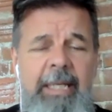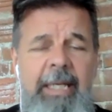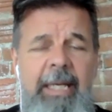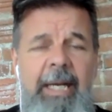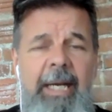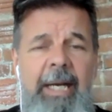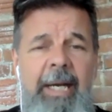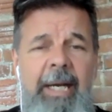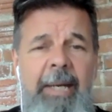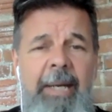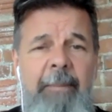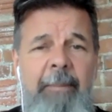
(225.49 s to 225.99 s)

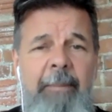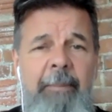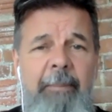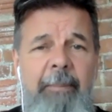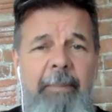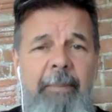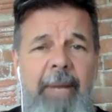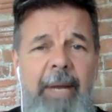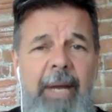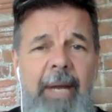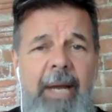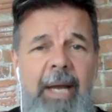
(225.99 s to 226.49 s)
um,
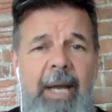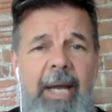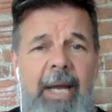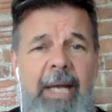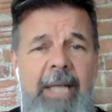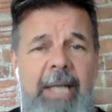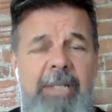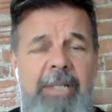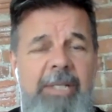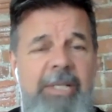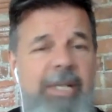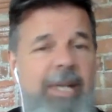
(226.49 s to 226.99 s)

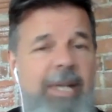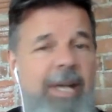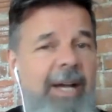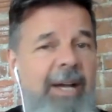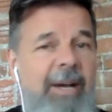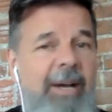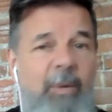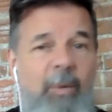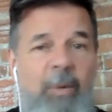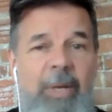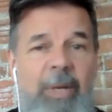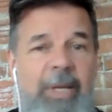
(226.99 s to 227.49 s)
as
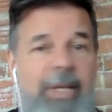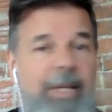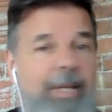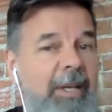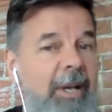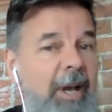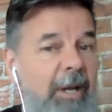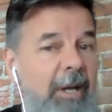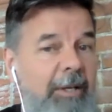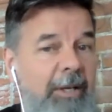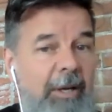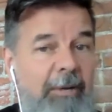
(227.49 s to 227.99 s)
uh, we
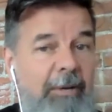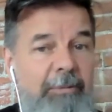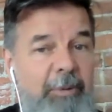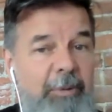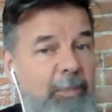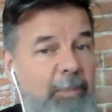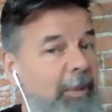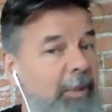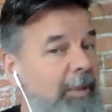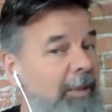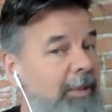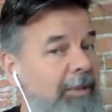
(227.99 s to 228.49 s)
got
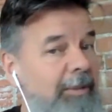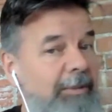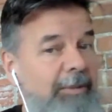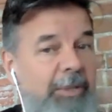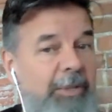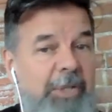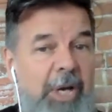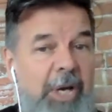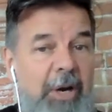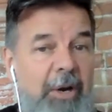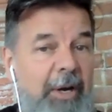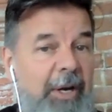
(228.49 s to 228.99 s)
comfortable
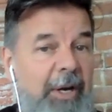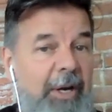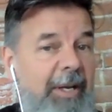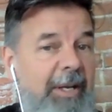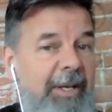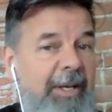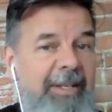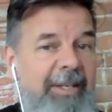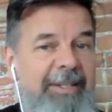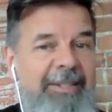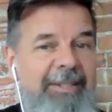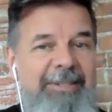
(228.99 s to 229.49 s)

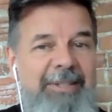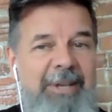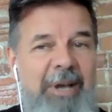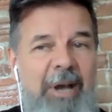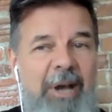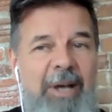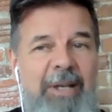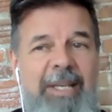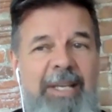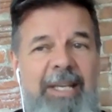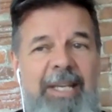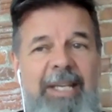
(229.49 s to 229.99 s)
sharing and
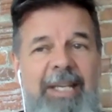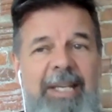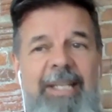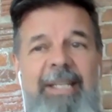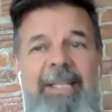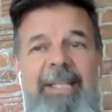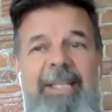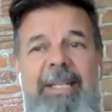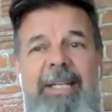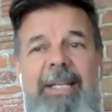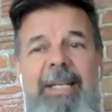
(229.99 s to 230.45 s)
talking,